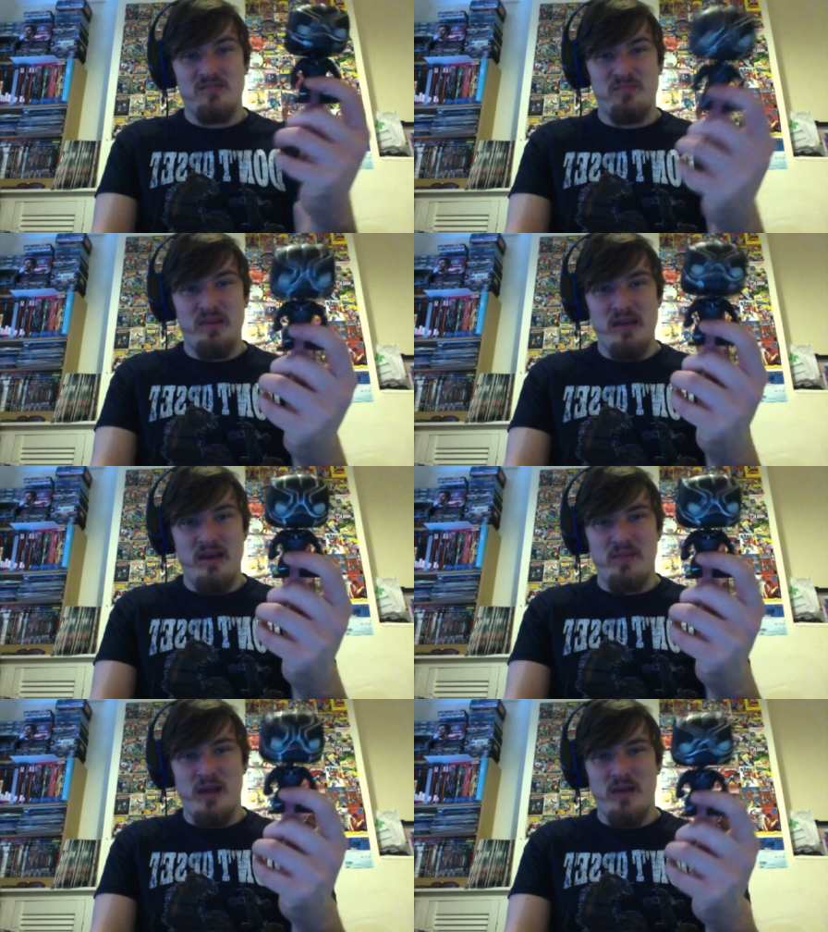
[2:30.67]
But yeah,
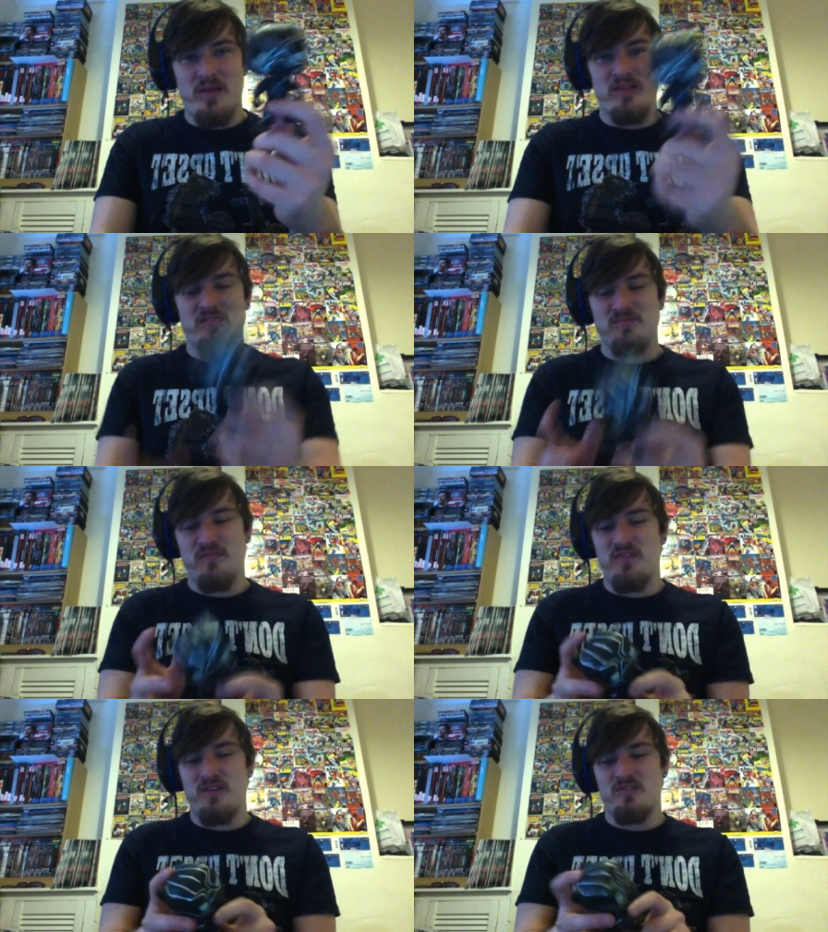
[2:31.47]
Black Panther's my
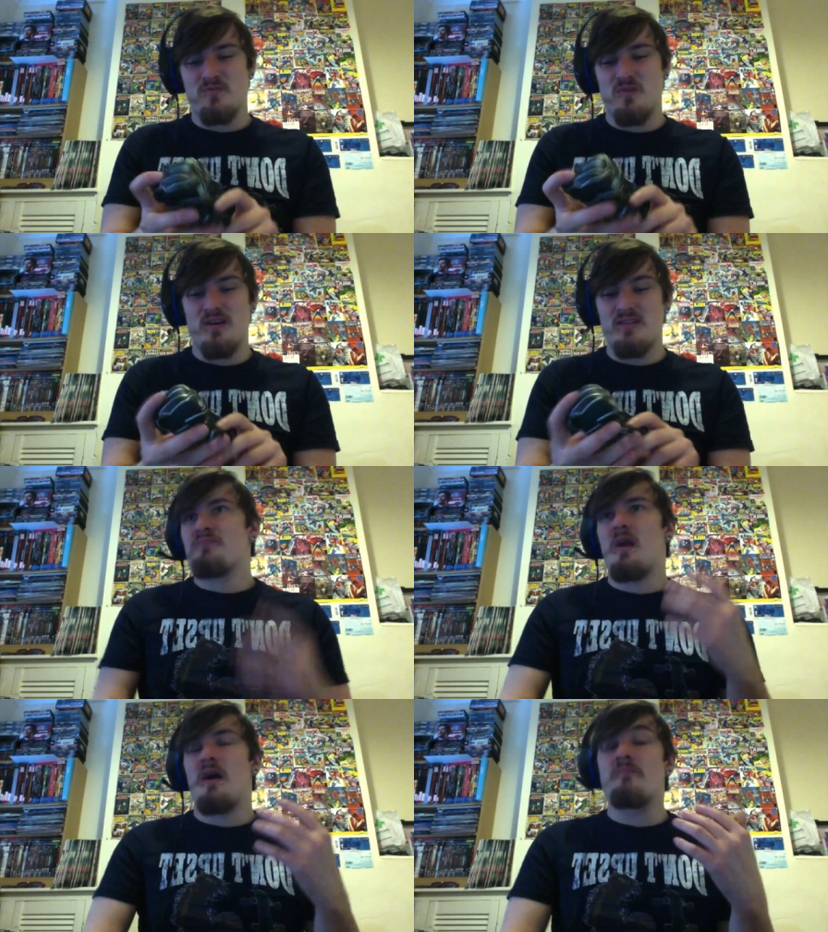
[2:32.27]
first one.
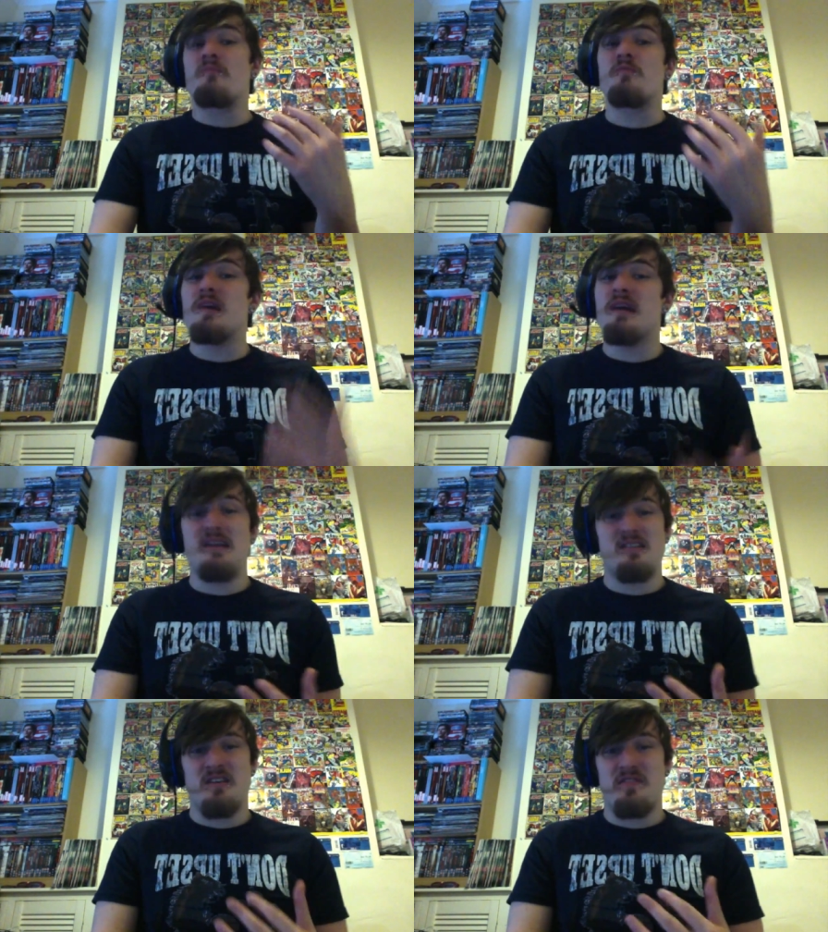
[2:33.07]
I'm really
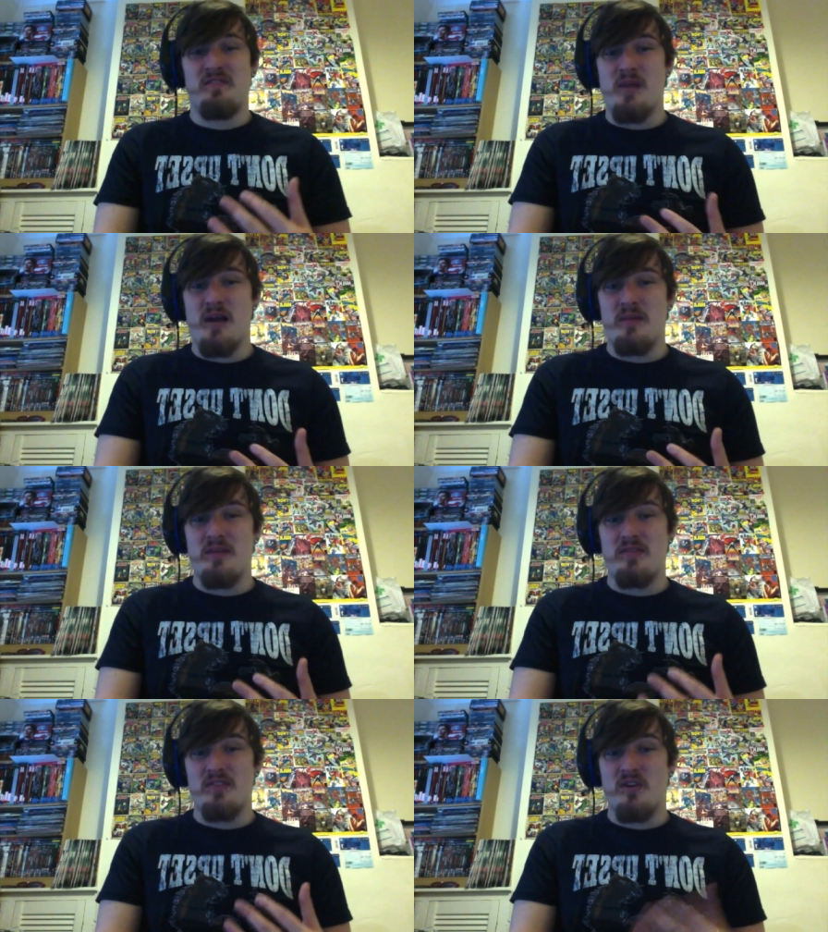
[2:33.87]
excited for the Black
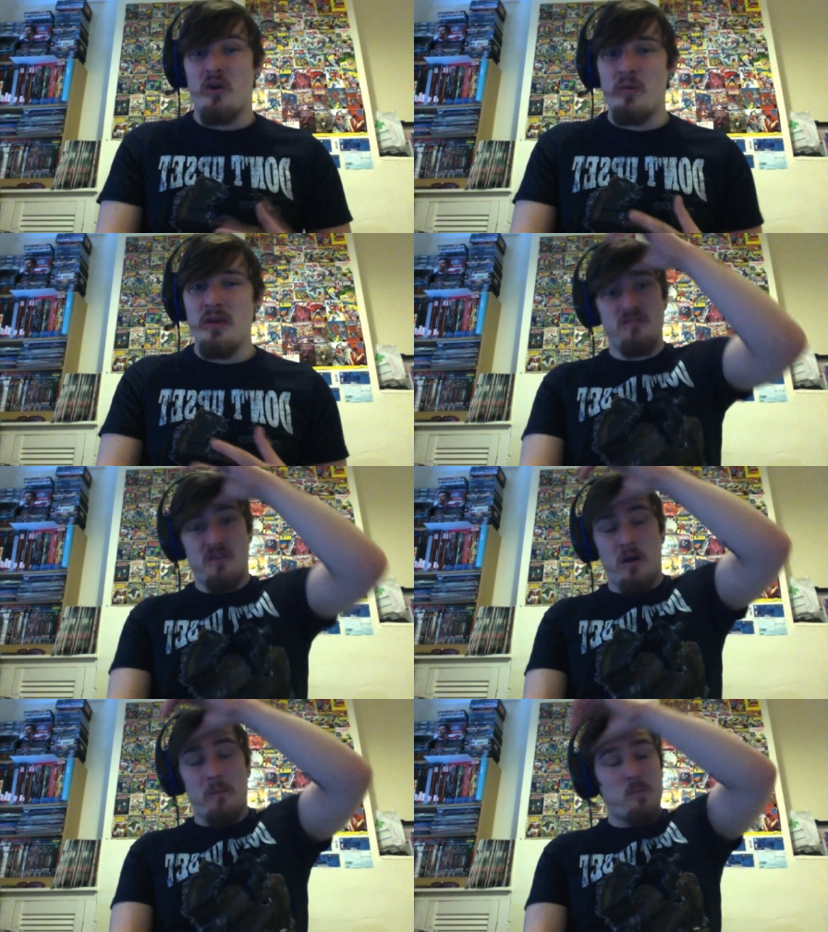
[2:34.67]
Panther comic.
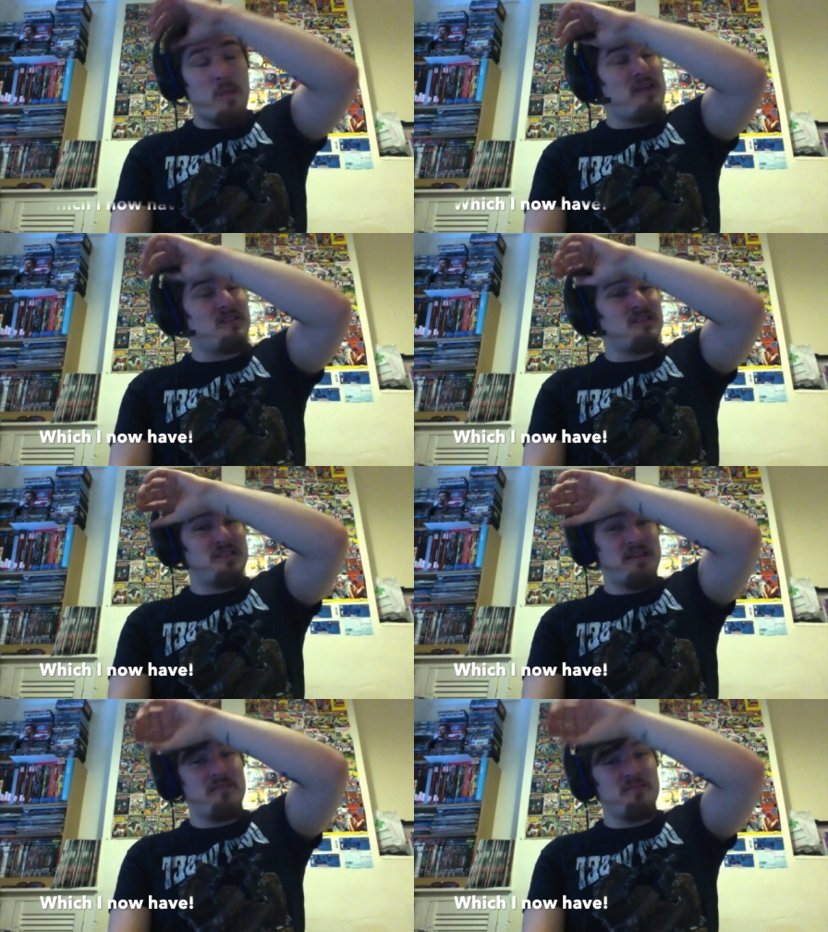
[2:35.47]
Can't wait to
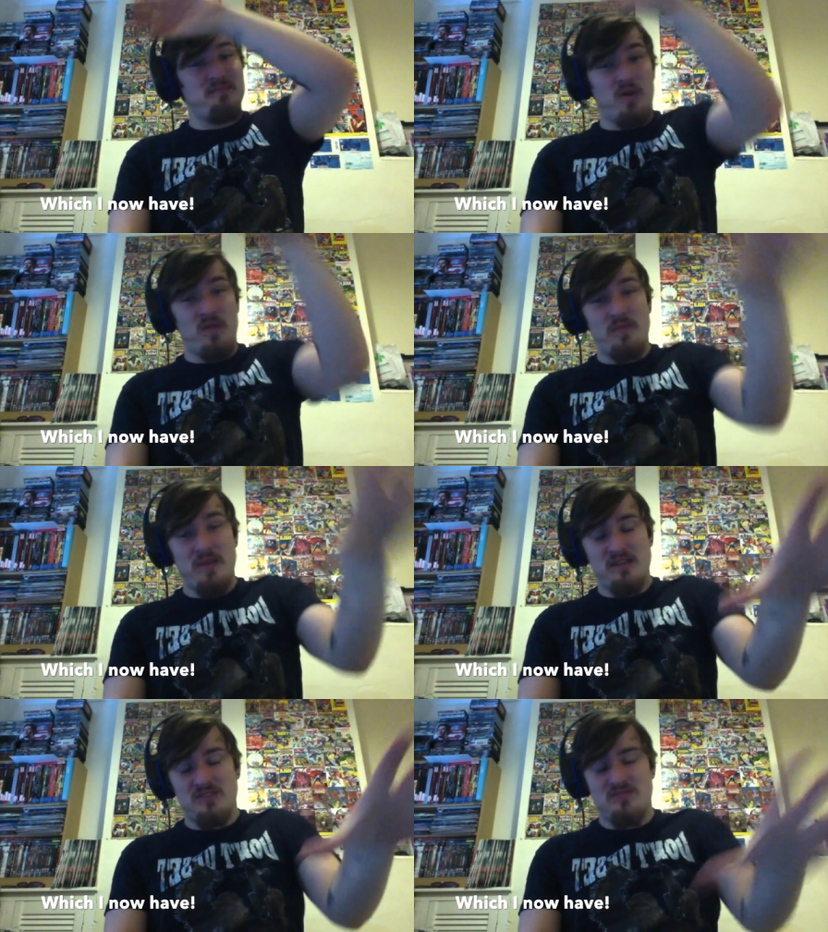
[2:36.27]
see him on the
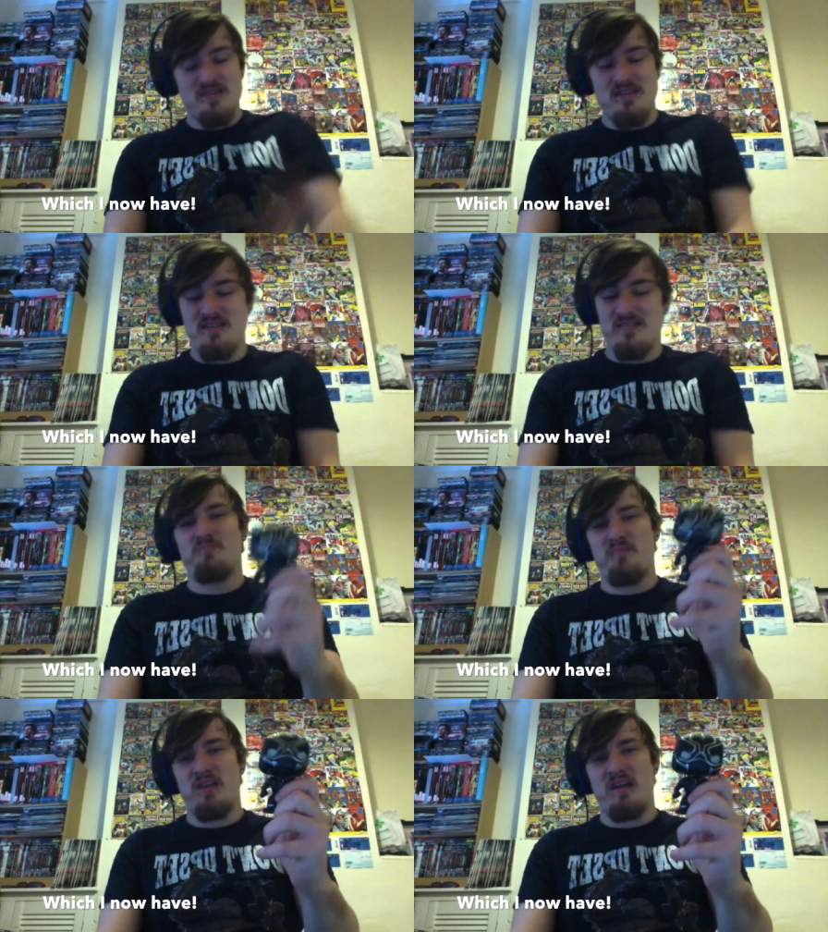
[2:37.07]
big screen.
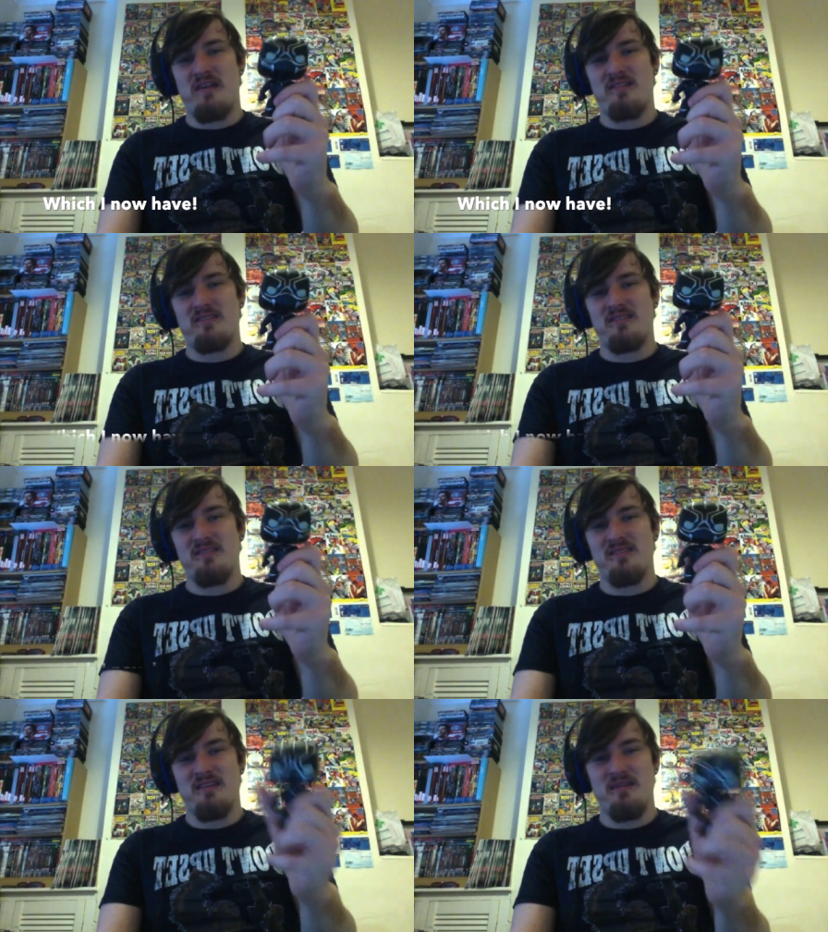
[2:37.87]
Big
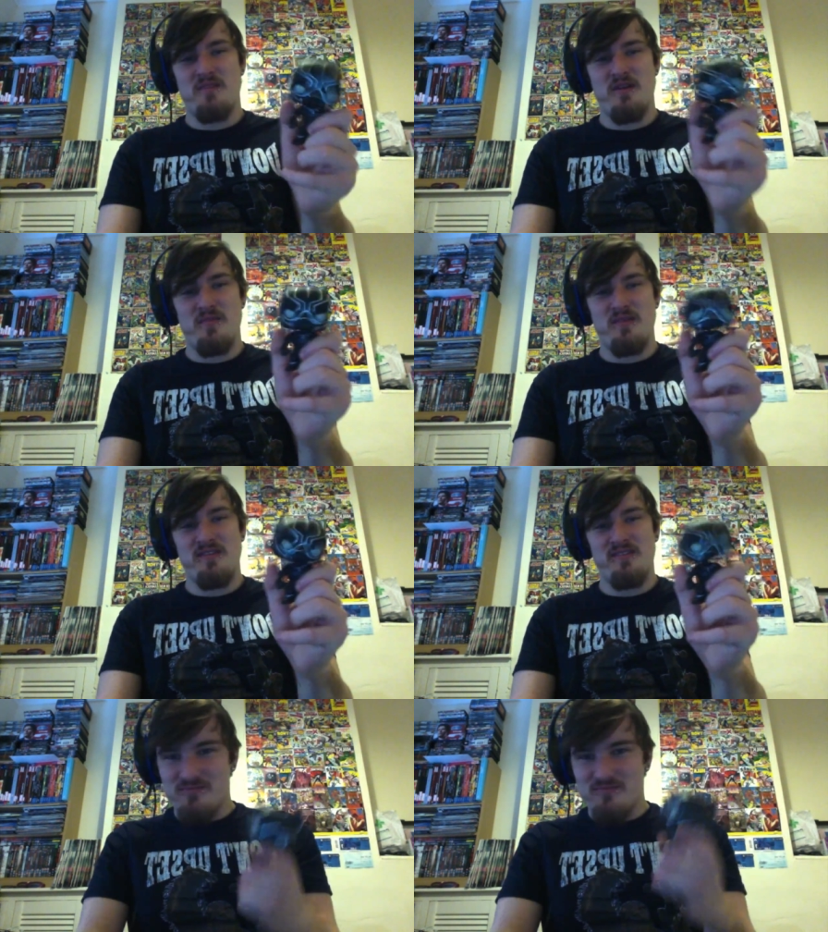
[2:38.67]
character, in my opinion.